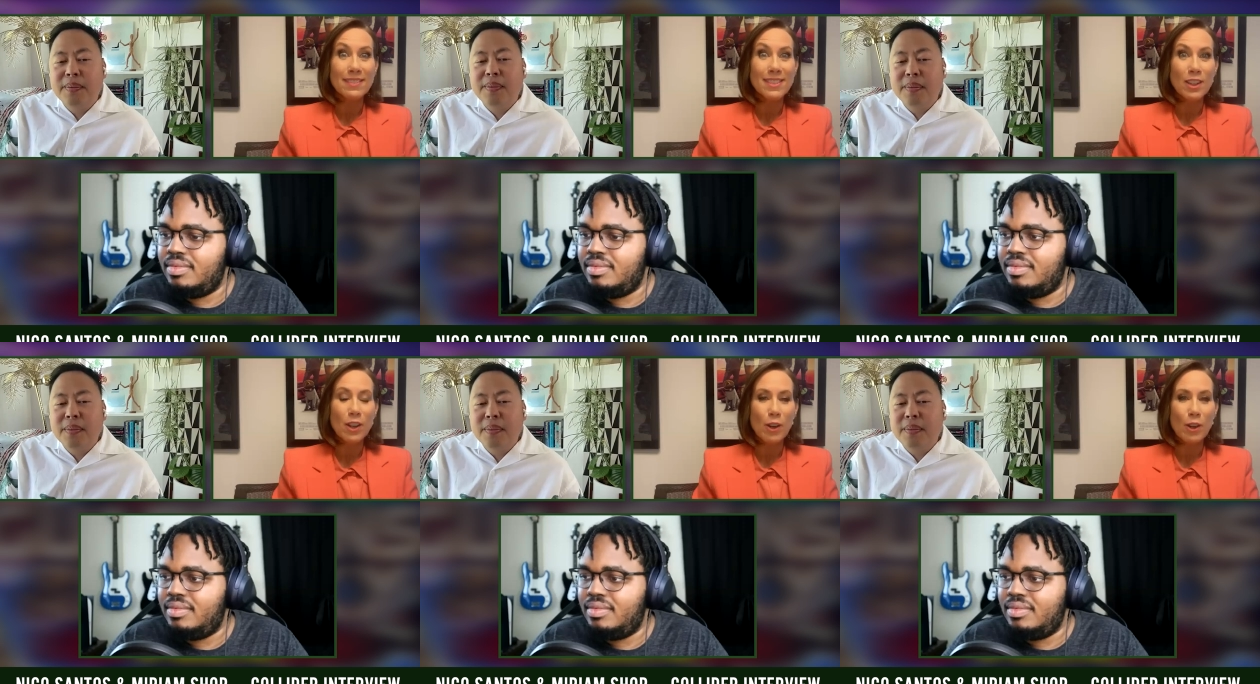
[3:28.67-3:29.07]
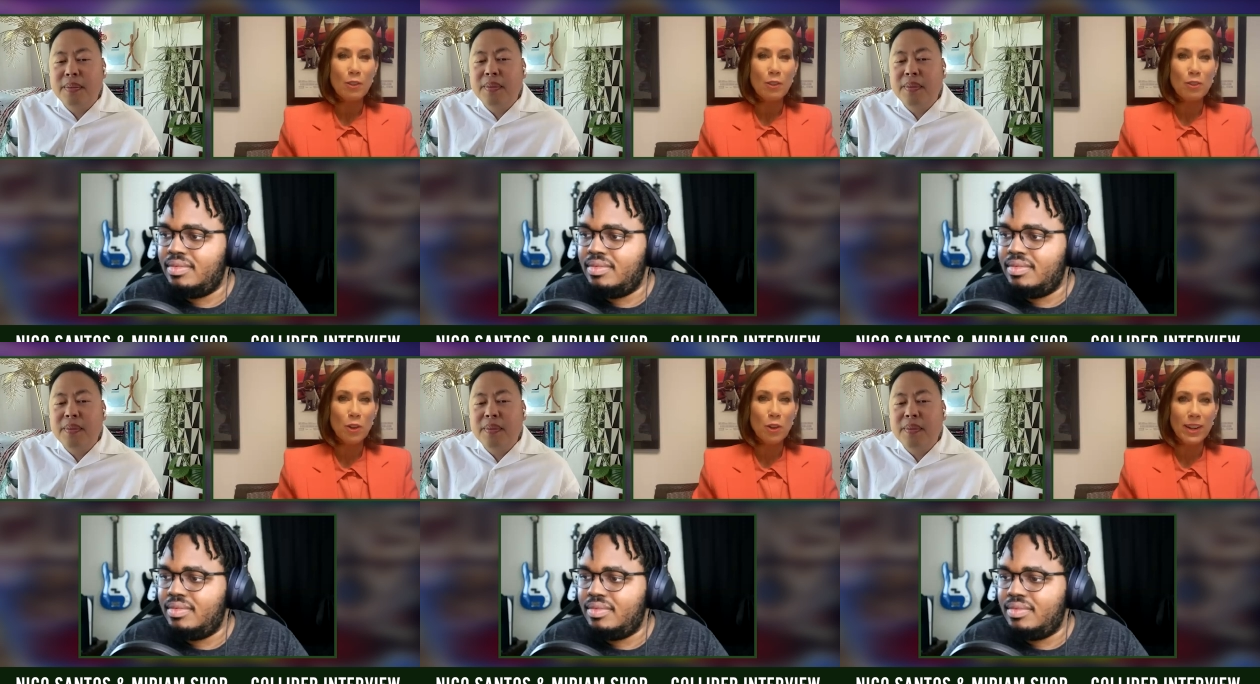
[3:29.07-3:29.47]
Speaker 1: to go
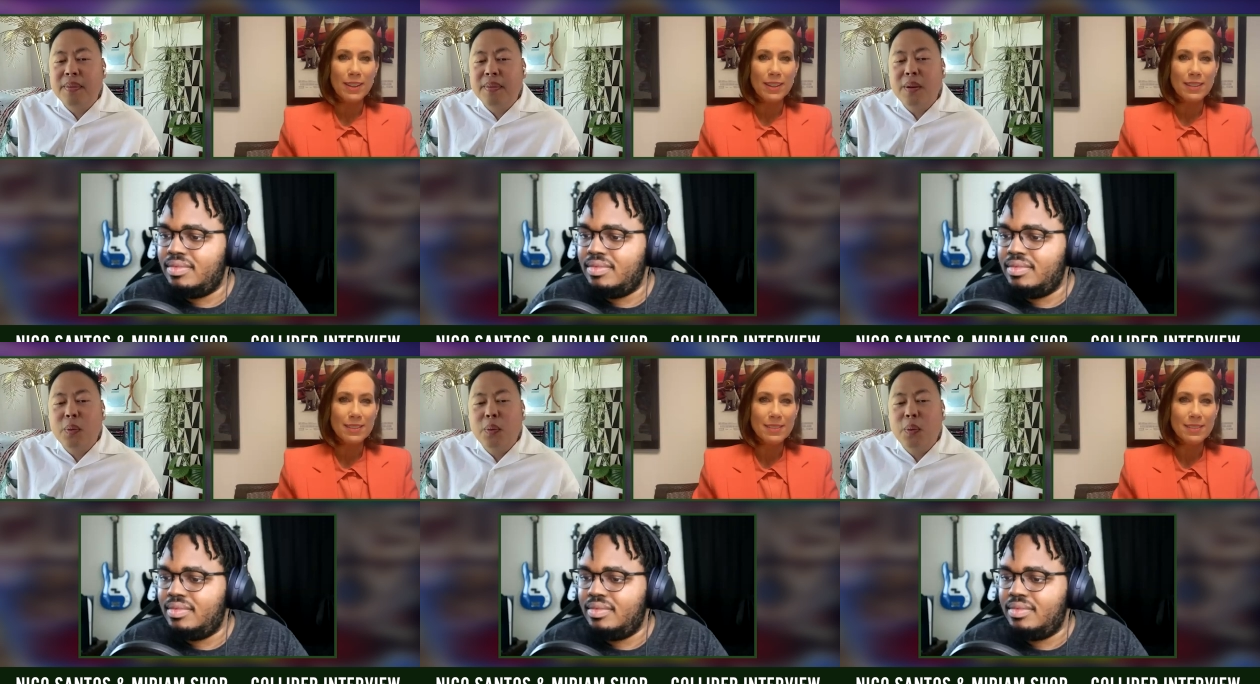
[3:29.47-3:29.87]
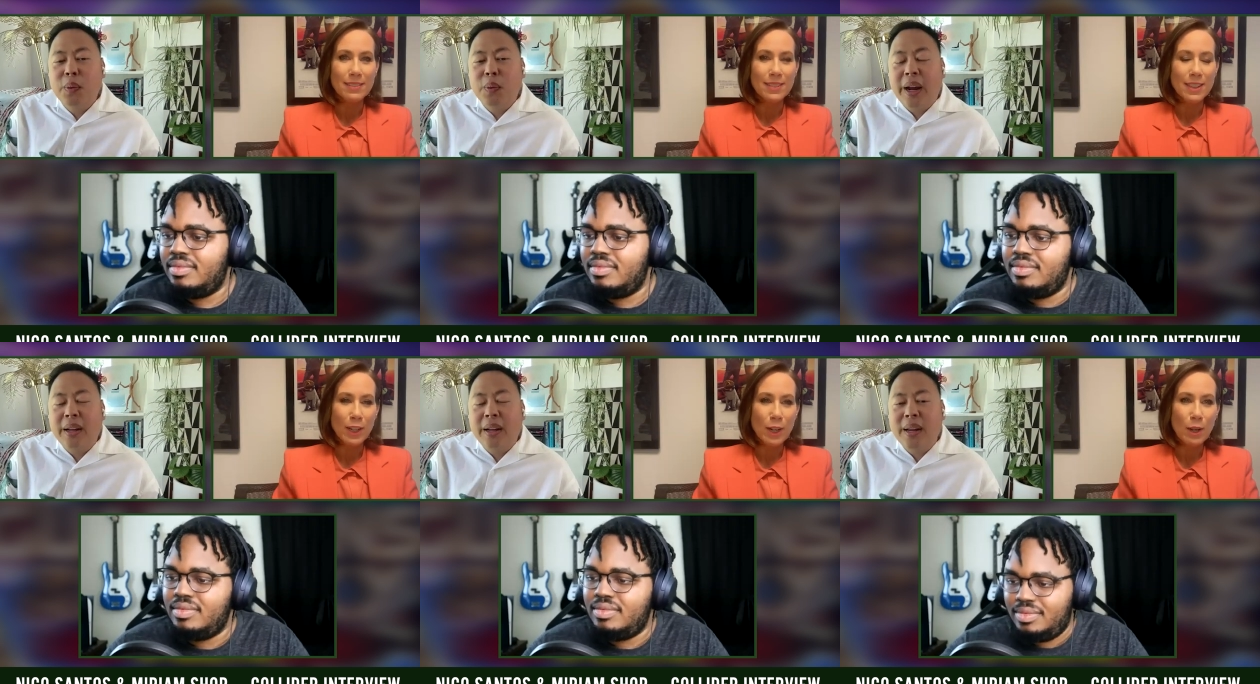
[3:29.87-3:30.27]
for it.
Speaker 2: Right,
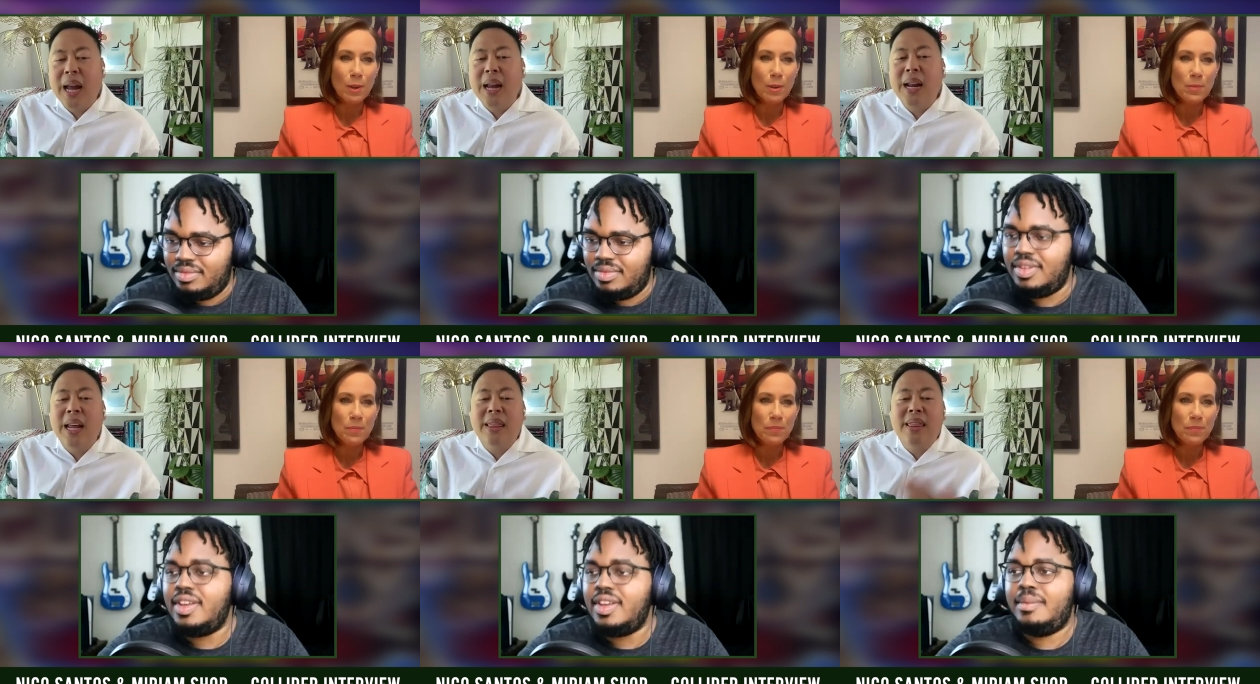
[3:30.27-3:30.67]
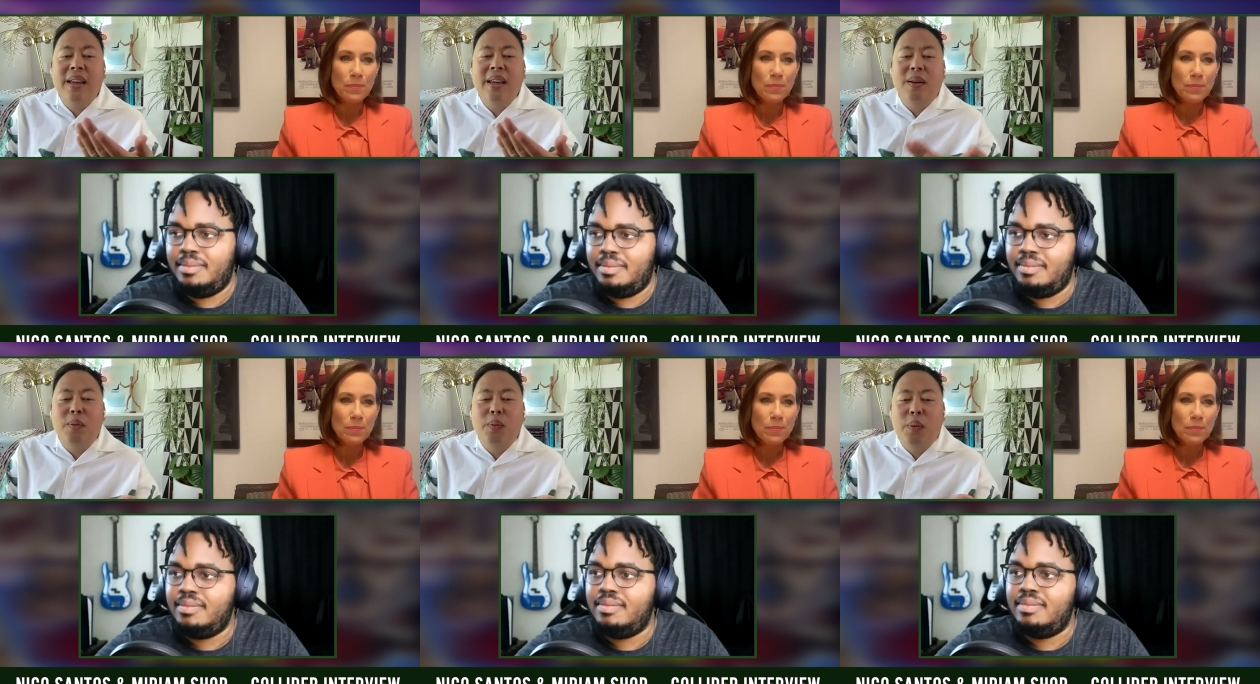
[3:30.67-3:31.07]
know? and I
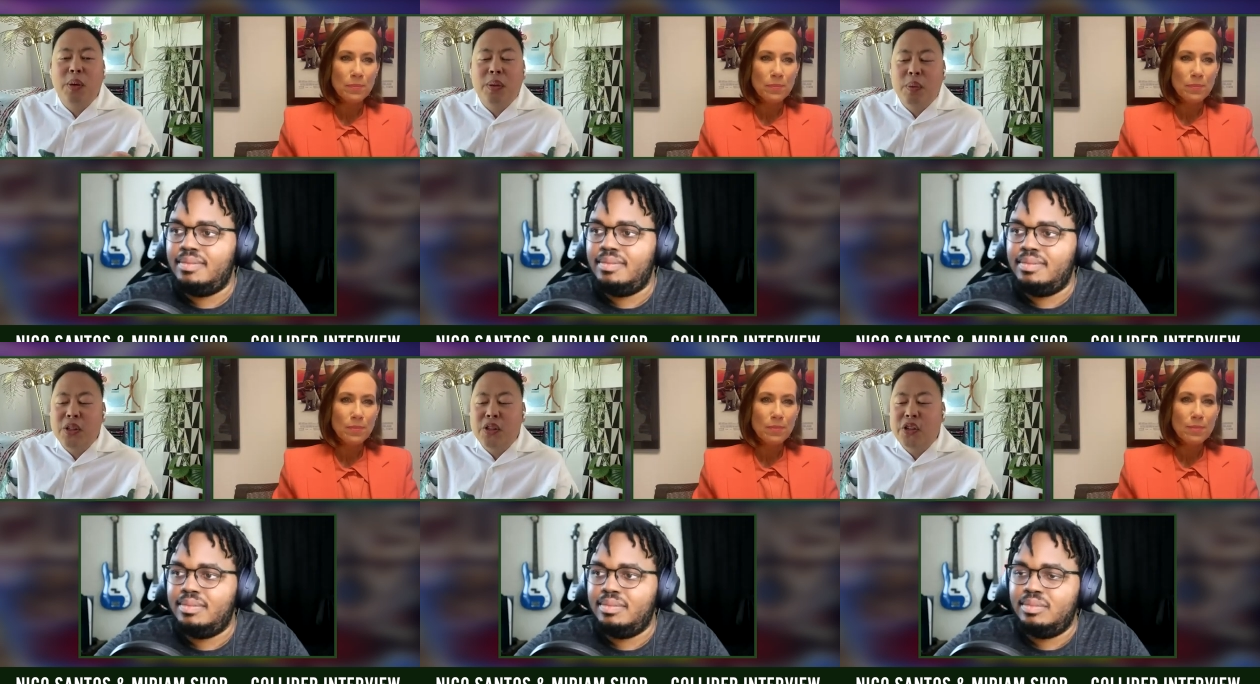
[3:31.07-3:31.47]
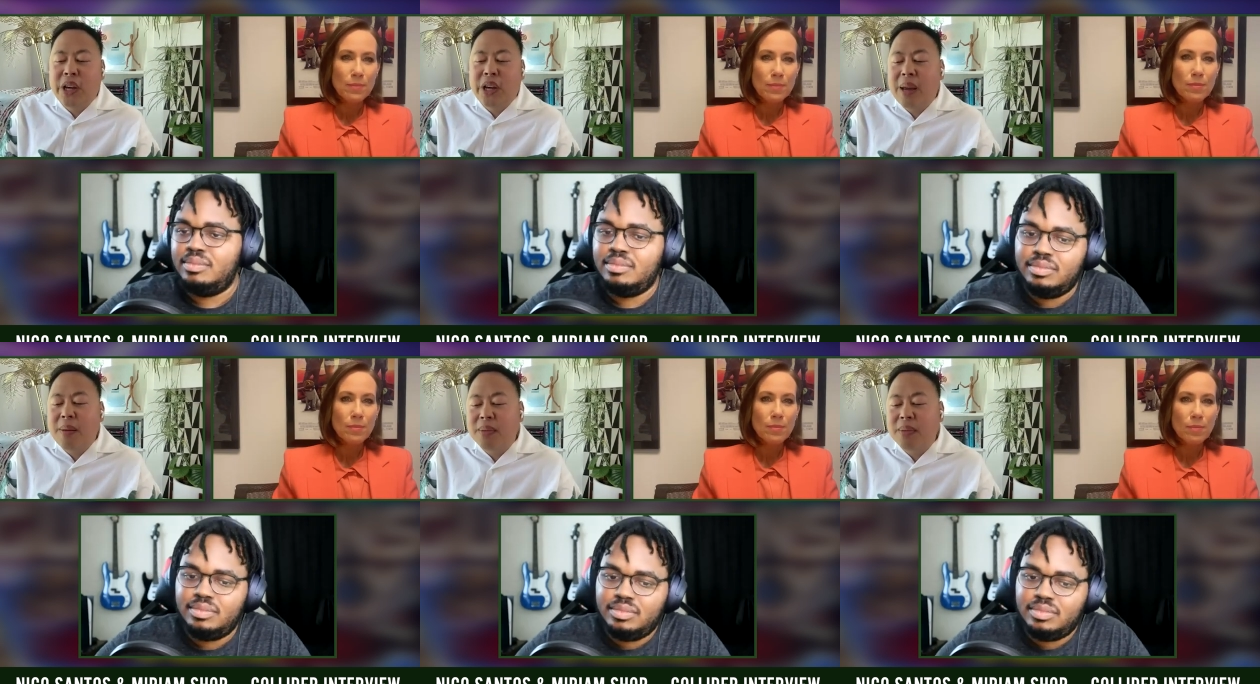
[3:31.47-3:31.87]
think with with
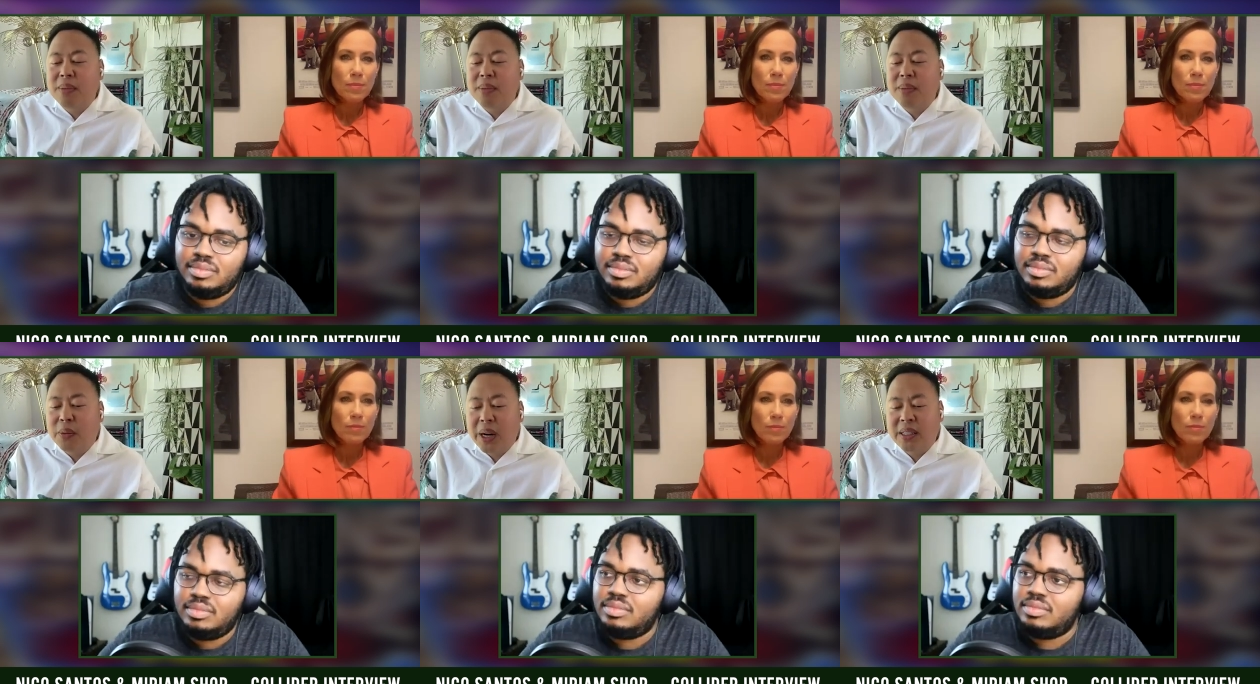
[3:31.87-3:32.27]
James